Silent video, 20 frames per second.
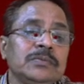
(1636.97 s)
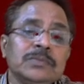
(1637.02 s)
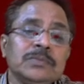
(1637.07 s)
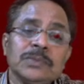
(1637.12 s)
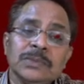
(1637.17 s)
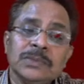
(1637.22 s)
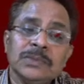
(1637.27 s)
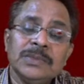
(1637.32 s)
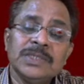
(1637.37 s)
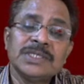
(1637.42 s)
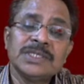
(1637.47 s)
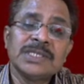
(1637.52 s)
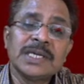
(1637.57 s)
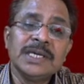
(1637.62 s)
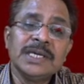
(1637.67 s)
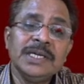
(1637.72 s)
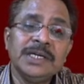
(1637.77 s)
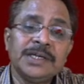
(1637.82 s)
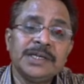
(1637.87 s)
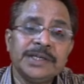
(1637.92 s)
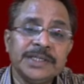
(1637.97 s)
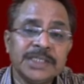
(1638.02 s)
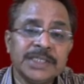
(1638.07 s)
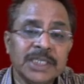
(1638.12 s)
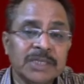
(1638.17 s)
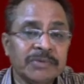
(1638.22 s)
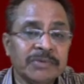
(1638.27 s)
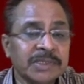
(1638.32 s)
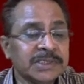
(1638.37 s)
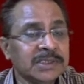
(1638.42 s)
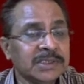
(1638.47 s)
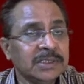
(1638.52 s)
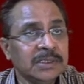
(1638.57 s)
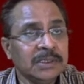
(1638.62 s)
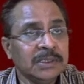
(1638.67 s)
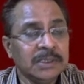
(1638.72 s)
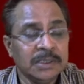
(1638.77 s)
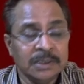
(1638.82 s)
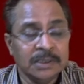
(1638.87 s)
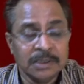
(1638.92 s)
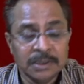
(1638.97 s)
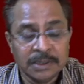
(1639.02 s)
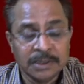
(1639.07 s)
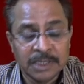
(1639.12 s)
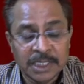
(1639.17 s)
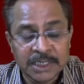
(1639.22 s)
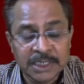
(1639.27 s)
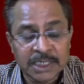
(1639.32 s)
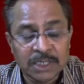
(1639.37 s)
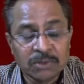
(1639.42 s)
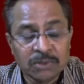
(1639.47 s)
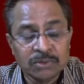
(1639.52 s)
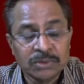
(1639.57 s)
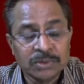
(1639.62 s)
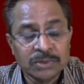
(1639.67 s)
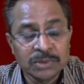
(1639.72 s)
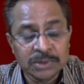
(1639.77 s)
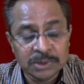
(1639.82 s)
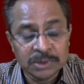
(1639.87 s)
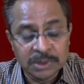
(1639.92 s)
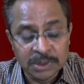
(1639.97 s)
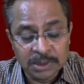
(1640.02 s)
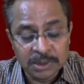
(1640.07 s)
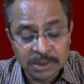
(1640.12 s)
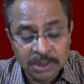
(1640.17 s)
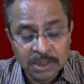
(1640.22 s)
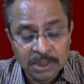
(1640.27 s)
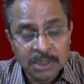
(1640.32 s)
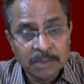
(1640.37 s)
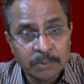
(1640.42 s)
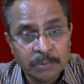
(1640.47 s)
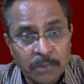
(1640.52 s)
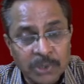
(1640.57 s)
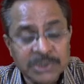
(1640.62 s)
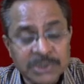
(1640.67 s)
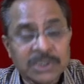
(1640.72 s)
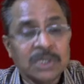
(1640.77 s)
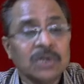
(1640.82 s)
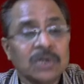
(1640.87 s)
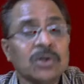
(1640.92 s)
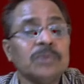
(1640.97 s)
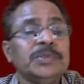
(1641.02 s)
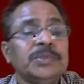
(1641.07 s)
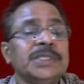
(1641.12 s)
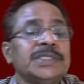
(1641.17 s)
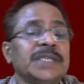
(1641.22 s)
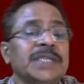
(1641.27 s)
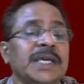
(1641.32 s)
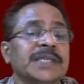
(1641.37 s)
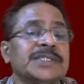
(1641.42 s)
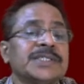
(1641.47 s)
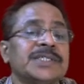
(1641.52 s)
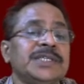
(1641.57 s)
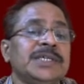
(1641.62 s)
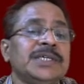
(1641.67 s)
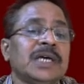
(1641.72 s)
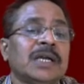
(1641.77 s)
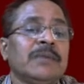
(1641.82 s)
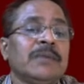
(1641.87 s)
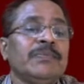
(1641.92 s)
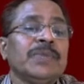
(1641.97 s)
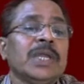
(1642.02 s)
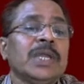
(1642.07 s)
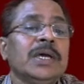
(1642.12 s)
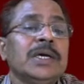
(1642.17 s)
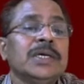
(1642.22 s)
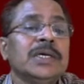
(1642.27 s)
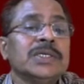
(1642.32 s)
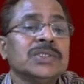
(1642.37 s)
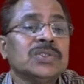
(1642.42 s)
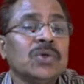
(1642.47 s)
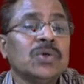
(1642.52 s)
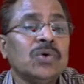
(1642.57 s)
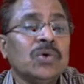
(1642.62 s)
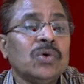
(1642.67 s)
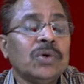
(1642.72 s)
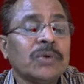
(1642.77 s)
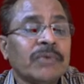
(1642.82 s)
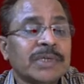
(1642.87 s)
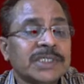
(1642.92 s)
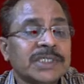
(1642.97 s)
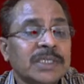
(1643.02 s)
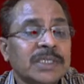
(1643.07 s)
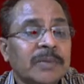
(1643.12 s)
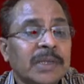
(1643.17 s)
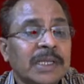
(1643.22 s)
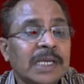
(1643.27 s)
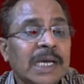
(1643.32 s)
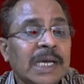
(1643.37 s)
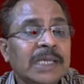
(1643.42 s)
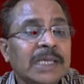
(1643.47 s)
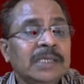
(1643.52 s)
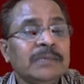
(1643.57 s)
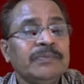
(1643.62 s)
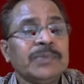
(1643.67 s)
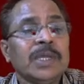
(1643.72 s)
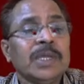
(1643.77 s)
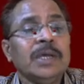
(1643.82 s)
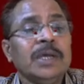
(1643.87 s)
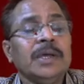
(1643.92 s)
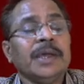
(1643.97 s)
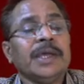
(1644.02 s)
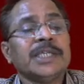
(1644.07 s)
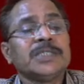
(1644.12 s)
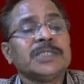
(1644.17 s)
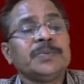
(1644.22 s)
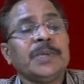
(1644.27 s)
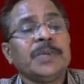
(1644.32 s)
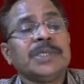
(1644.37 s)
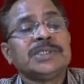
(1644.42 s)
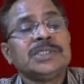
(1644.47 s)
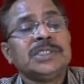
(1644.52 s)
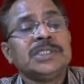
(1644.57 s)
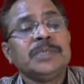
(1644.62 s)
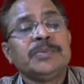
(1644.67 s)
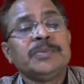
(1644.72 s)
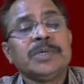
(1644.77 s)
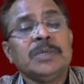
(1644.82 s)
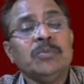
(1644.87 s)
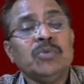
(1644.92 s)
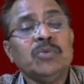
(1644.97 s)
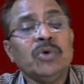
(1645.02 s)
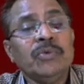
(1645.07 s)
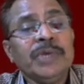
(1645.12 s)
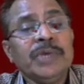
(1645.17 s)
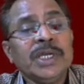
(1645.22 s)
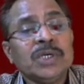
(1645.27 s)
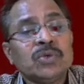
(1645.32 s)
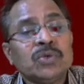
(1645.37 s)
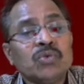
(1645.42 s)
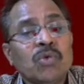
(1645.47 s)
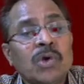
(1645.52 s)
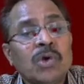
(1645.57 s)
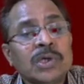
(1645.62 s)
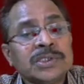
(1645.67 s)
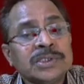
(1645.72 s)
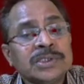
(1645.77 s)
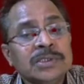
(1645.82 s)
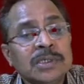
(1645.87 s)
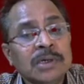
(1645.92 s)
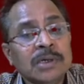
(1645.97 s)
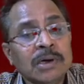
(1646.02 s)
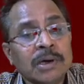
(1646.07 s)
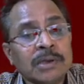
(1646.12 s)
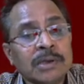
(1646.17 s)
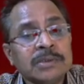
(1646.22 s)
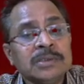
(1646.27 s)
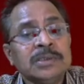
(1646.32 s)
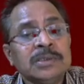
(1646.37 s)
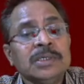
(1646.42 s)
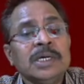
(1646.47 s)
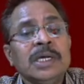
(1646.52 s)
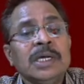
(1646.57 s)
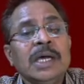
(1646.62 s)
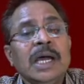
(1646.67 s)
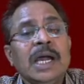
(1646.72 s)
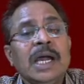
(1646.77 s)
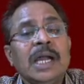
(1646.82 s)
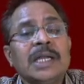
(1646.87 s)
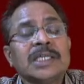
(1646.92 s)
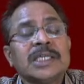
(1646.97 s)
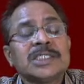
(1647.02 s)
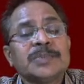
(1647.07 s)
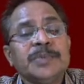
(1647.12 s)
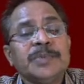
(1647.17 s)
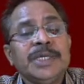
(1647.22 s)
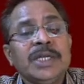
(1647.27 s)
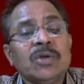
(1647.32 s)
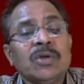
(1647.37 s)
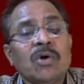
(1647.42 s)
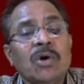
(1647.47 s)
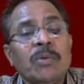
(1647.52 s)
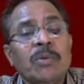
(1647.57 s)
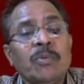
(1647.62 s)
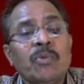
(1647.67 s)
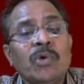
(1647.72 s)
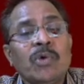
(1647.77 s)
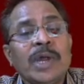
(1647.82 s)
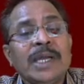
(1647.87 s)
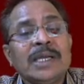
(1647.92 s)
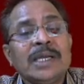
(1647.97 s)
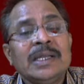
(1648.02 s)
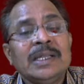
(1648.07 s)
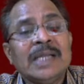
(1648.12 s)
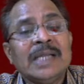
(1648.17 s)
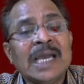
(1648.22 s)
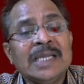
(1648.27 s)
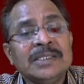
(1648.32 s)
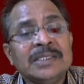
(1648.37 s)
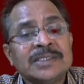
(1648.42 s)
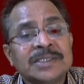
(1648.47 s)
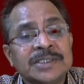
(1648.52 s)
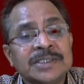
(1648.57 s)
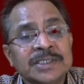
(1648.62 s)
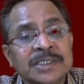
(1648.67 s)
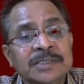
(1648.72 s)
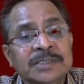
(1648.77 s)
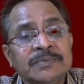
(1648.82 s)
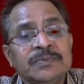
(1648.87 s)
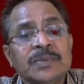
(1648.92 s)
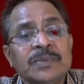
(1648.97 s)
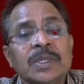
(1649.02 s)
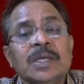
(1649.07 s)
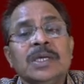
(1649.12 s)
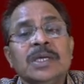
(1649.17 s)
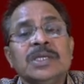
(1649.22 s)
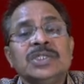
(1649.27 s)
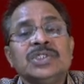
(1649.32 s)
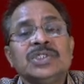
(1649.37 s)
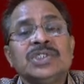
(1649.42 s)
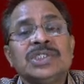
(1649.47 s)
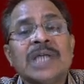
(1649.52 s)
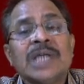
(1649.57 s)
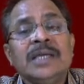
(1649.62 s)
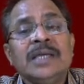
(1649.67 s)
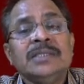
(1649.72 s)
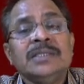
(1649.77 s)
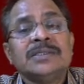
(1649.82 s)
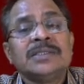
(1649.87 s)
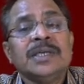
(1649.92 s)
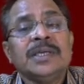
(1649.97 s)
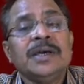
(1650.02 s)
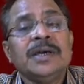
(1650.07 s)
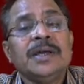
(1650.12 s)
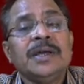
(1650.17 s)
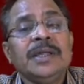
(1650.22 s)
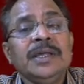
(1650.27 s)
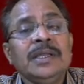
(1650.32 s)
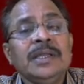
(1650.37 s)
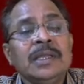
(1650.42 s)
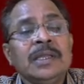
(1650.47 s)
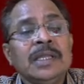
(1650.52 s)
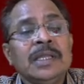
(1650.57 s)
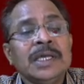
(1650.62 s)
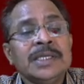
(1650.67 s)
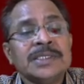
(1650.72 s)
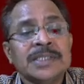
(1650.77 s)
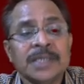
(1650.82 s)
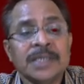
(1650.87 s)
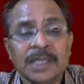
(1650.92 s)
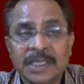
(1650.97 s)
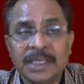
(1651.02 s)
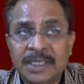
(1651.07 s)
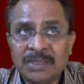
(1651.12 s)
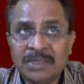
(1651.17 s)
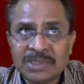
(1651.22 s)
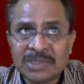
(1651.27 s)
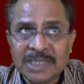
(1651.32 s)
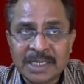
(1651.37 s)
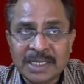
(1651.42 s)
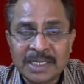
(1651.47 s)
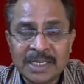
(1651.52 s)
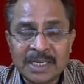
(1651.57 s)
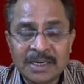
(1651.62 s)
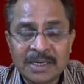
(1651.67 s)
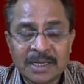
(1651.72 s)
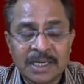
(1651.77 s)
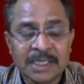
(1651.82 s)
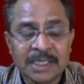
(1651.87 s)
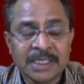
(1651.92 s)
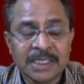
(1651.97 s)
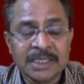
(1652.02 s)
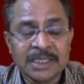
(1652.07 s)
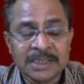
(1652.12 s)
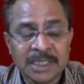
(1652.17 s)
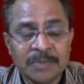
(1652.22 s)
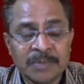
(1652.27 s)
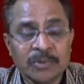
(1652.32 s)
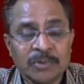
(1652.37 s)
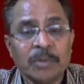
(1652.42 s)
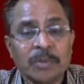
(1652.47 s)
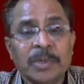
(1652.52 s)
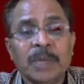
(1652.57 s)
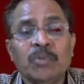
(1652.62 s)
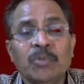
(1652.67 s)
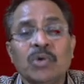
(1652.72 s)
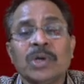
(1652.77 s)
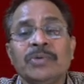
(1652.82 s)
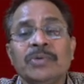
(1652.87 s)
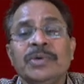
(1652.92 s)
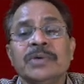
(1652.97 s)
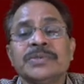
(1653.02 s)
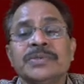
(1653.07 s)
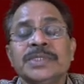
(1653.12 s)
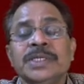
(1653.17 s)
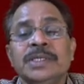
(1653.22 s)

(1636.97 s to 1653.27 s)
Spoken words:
this is again a tricky question related to the postulate of this STR. So question number 9, a spaceship moving towards the Earth at a speed of 0.9 c shines a green laser. It was again related, same problem what we have seen